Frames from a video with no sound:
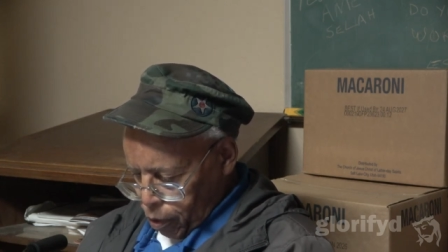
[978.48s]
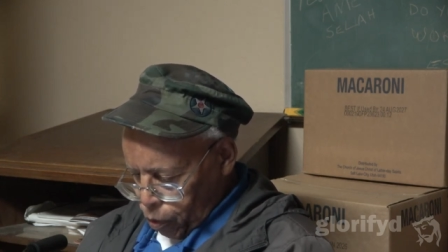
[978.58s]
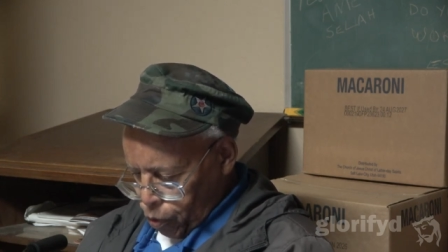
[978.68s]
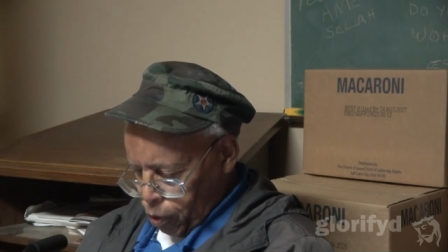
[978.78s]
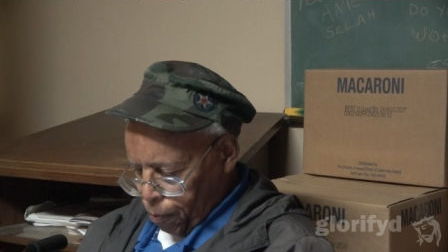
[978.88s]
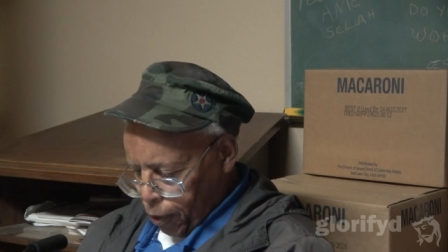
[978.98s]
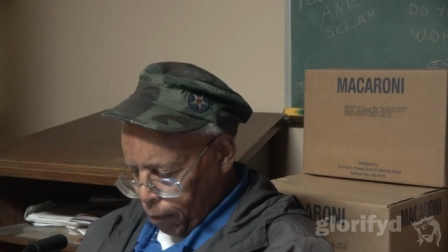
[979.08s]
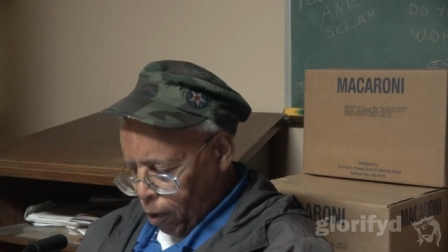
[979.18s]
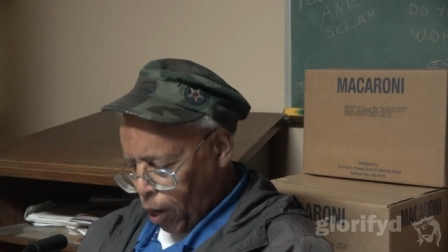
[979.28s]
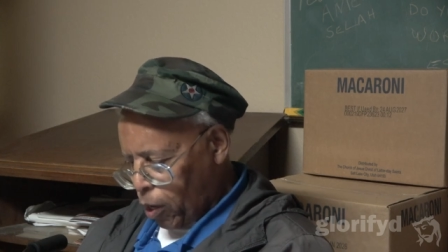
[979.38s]
you, you put
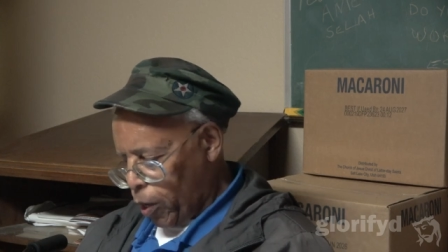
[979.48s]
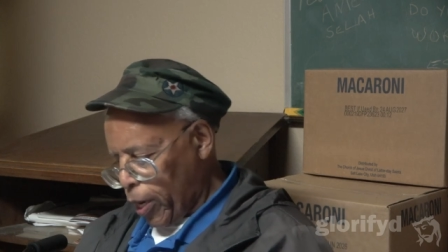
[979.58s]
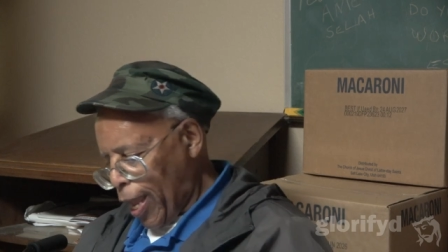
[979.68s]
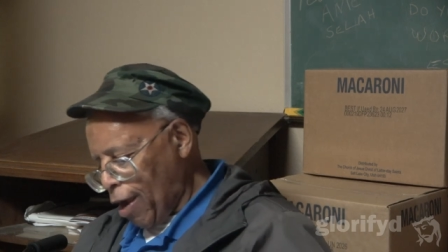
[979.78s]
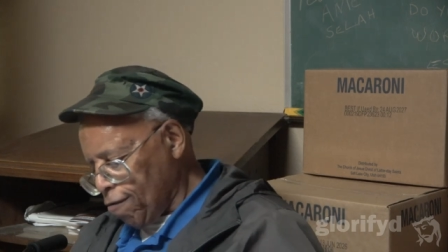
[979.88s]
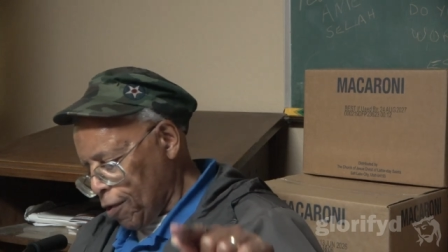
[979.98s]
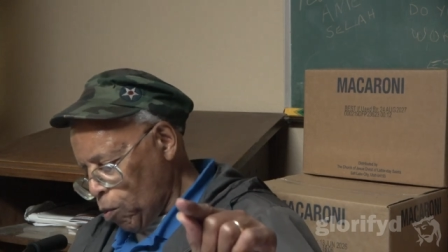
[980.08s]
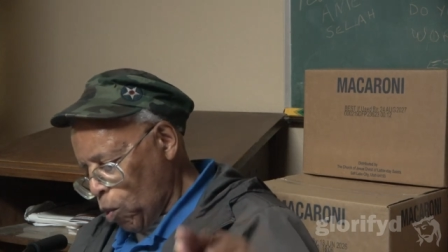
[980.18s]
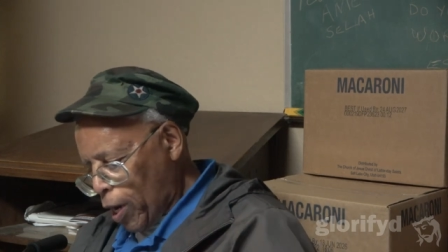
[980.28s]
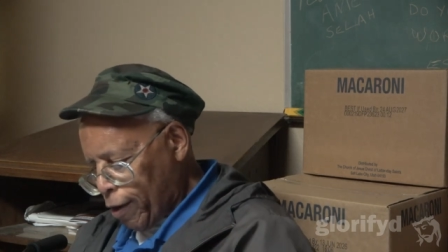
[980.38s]
a mark on
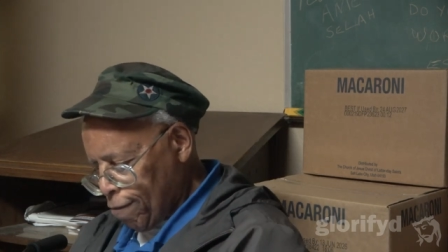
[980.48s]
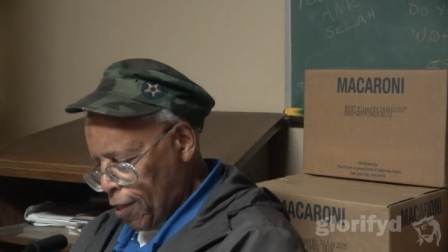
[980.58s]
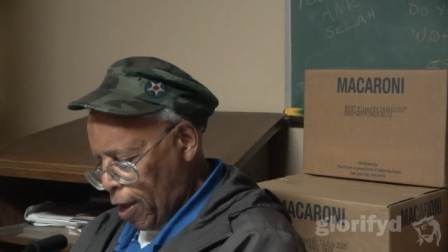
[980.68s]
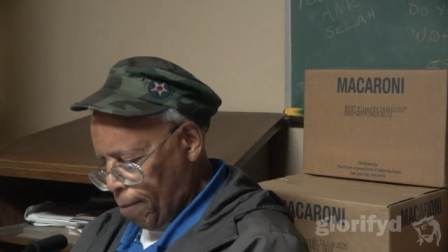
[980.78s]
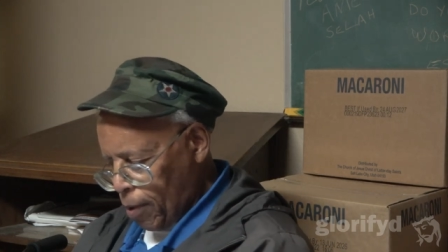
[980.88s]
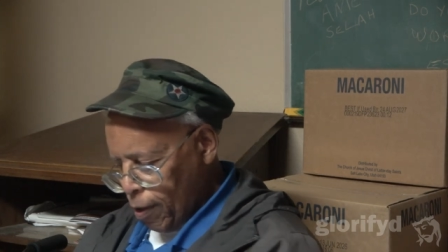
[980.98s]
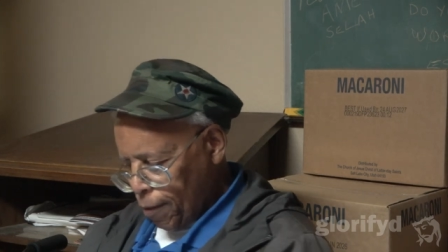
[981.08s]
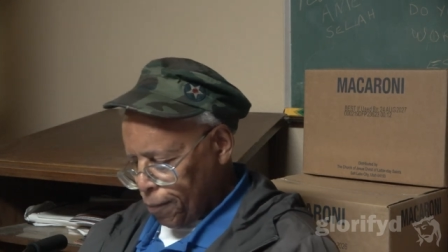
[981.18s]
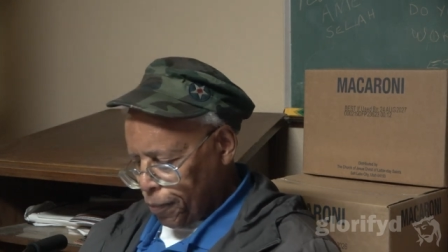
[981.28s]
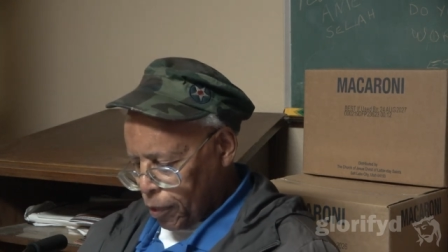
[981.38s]
every one of them
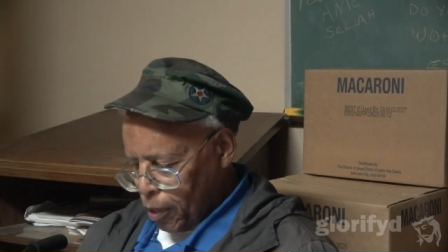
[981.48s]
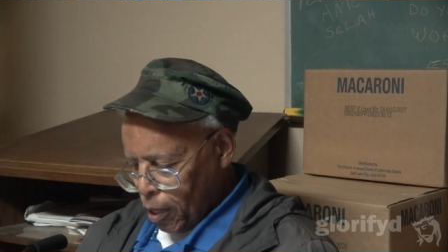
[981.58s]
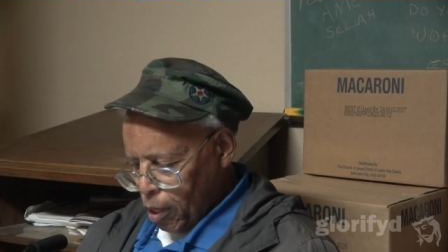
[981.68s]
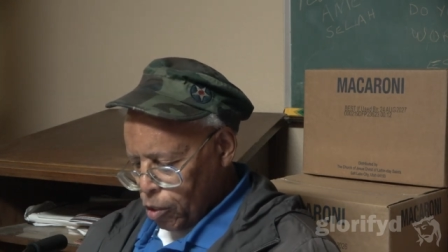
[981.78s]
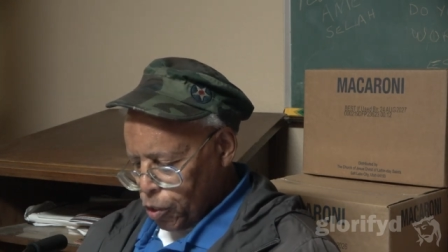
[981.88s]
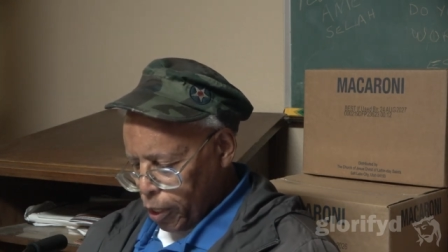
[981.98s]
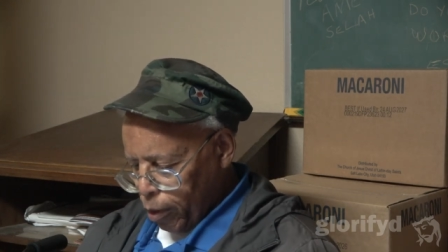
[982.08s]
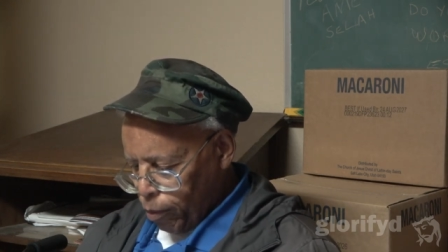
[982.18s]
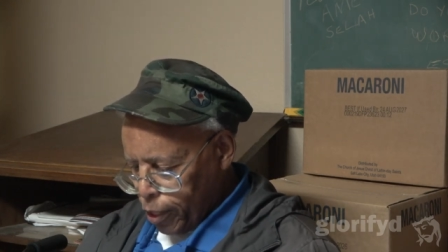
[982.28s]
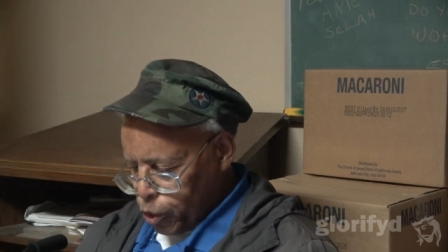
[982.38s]
so
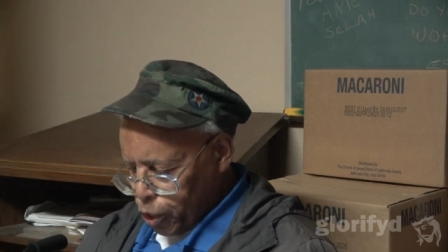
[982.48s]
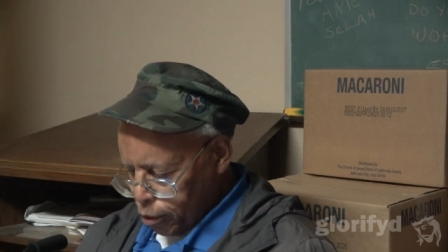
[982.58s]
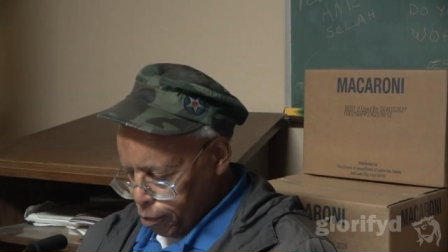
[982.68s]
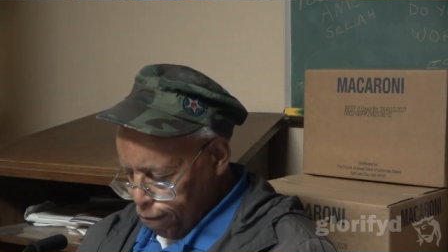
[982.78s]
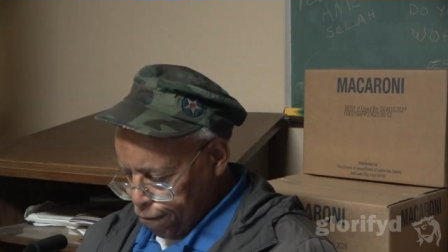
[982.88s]
that when the judgment